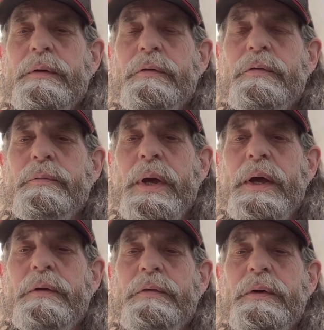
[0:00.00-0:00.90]

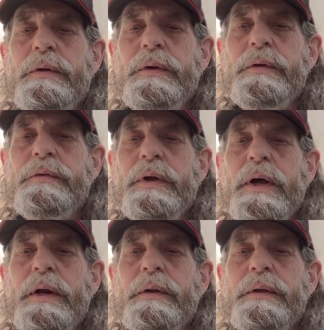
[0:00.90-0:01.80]
smashed into the
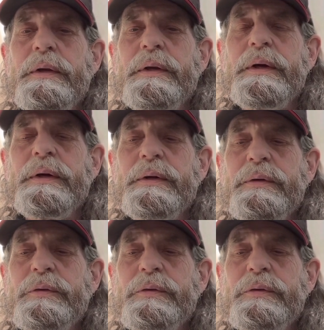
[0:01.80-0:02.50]
side of the uh,